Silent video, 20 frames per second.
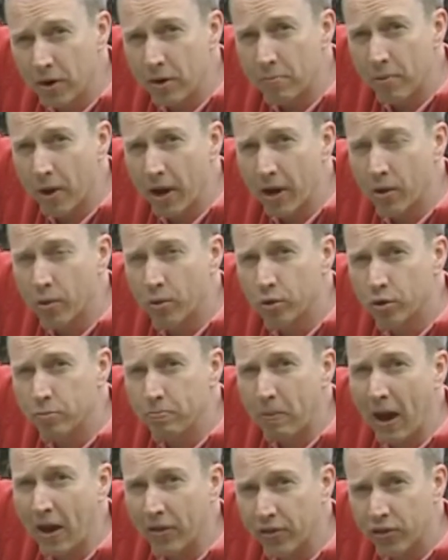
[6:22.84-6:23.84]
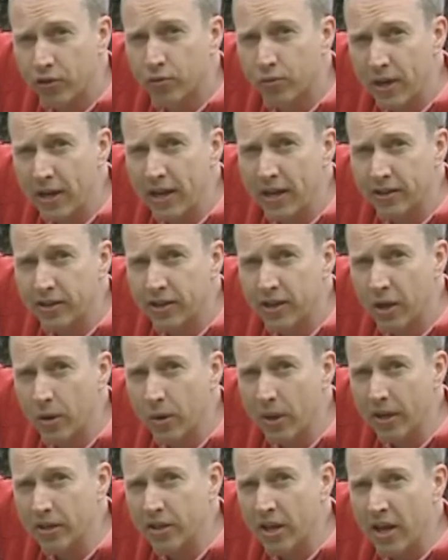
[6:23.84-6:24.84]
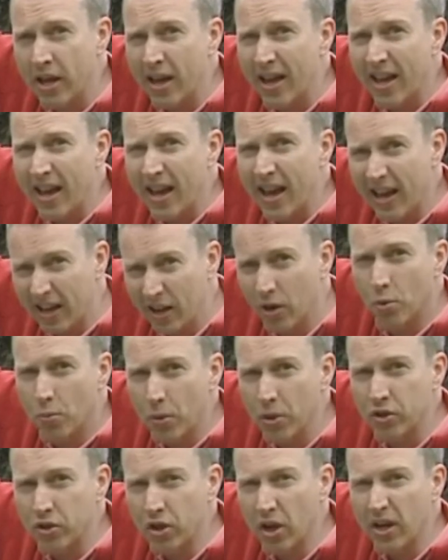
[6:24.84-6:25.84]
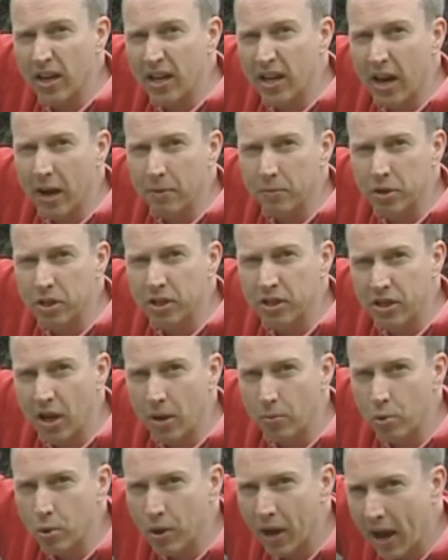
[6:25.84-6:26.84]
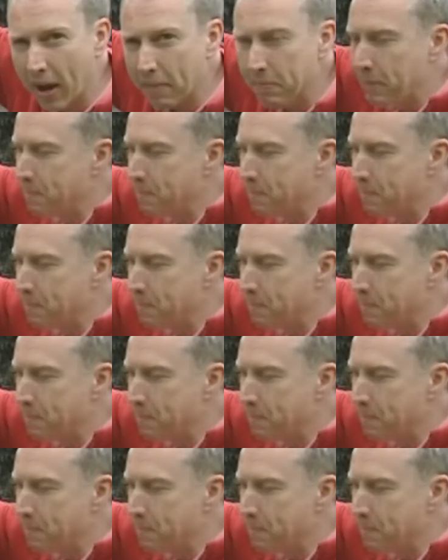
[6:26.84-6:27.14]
brake horsepower 3 litre unit, it'll almost certainly come as a double cab.